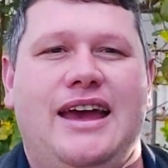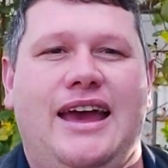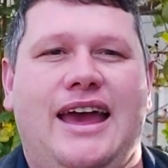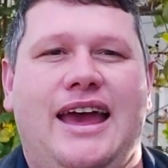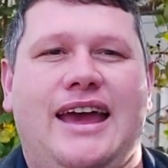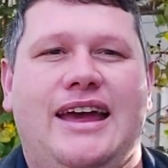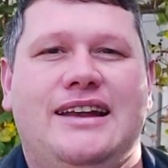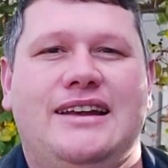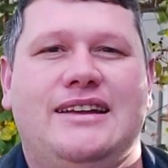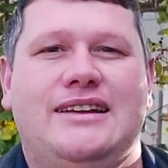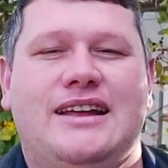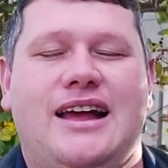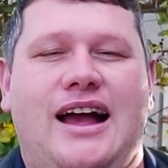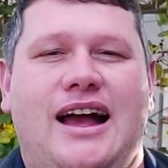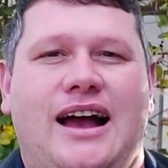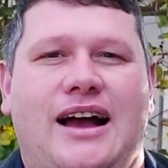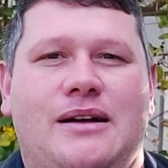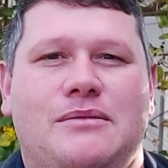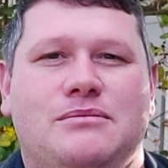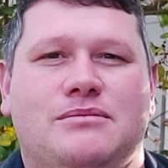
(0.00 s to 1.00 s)

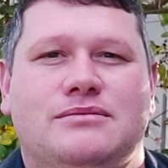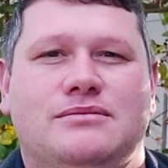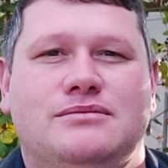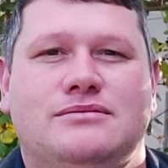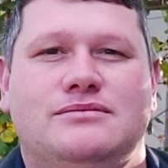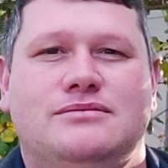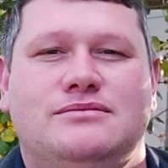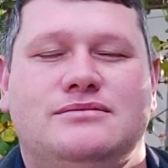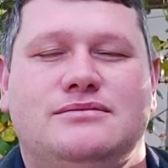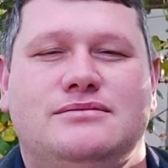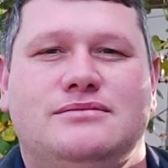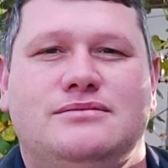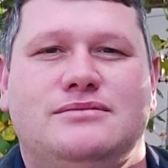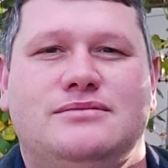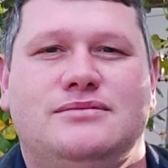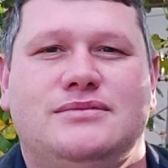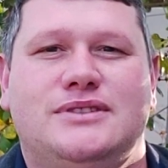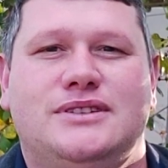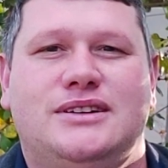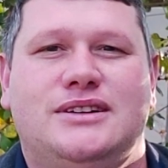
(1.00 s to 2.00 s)
And
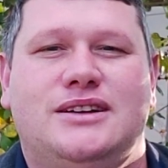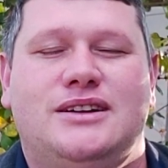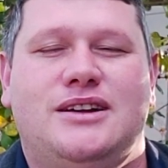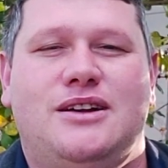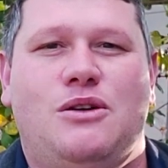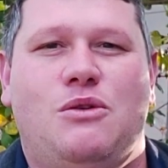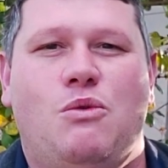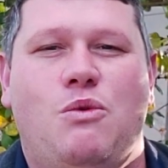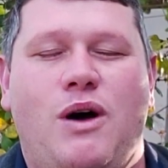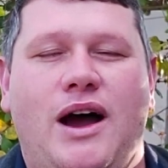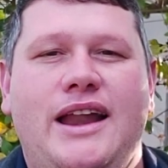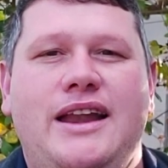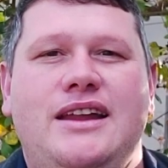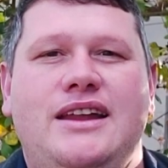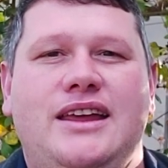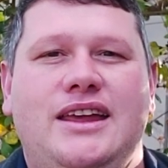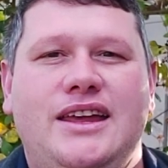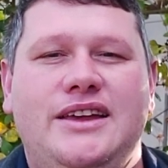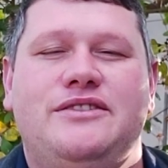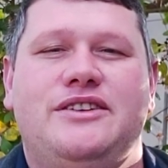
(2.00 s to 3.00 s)

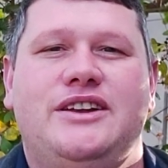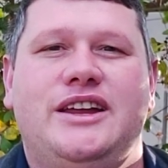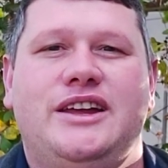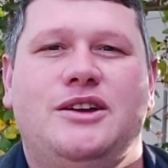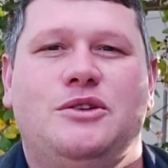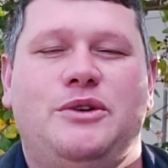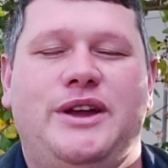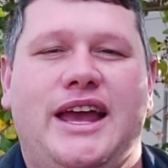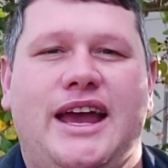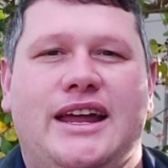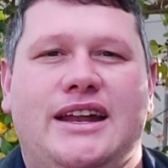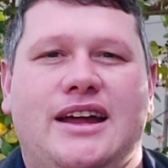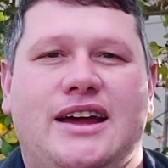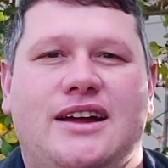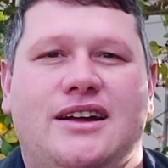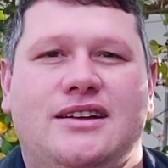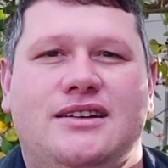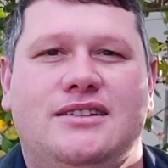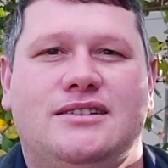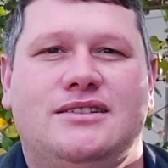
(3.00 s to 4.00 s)
one evening we had
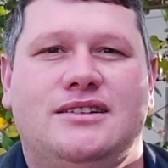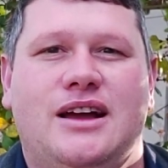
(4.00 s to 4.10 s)
a